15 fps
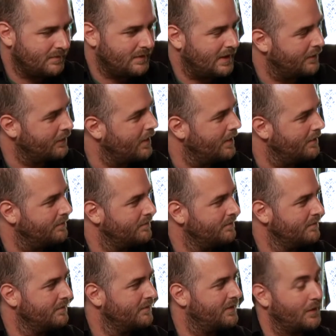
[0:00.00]
Yeah, right.
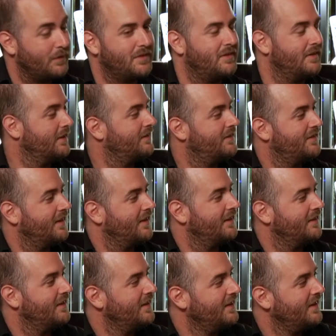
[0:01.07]
So it's
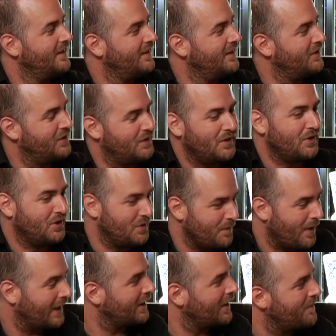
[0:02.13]
you
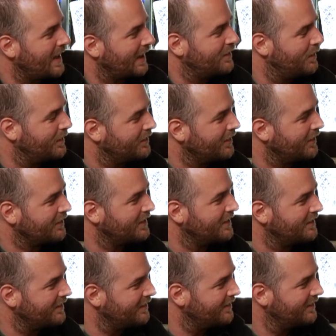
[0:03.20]
might go back to a song
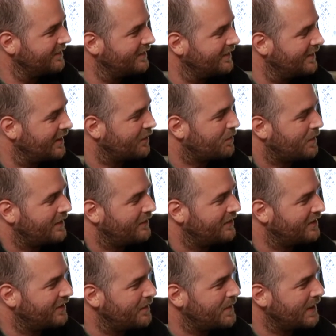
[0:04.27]
that has
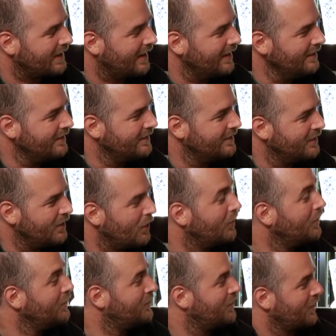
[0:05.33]
previously been cut? Or are
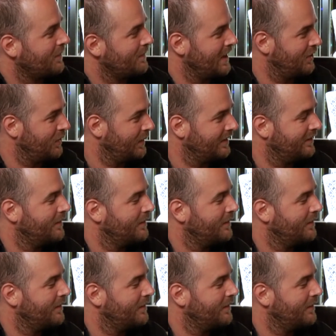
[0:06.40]
you talking about doing